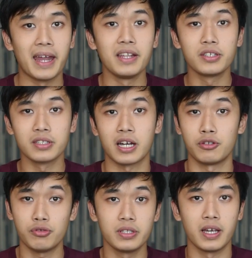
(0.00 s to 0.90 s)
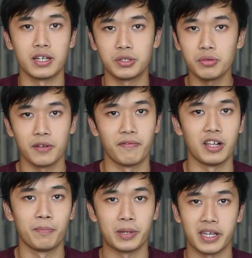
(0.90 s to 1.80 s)
and it's in countries that are still
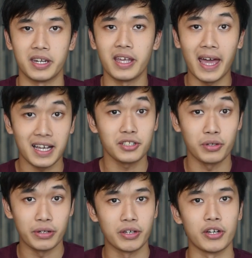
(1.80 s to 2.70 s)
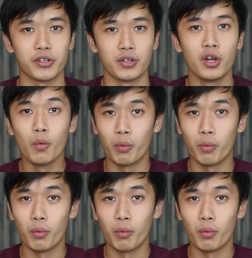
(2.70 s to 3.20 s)
developing, gaining access to education,